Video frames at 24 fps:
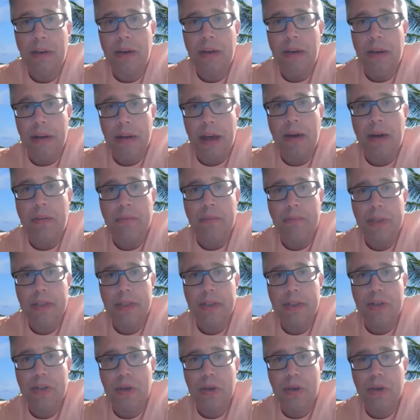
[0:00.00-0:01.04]
Yeah.
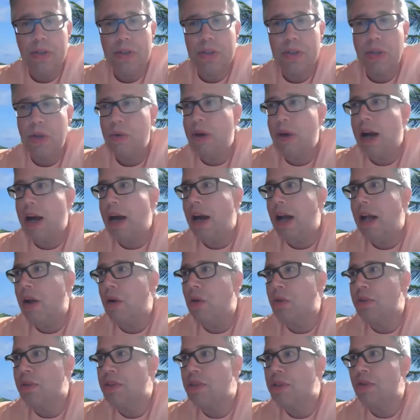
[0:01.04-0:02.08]
So I
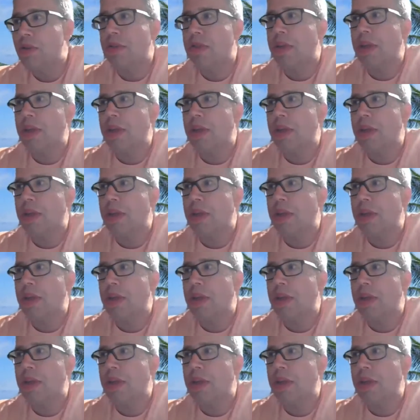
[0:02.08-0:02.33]
always think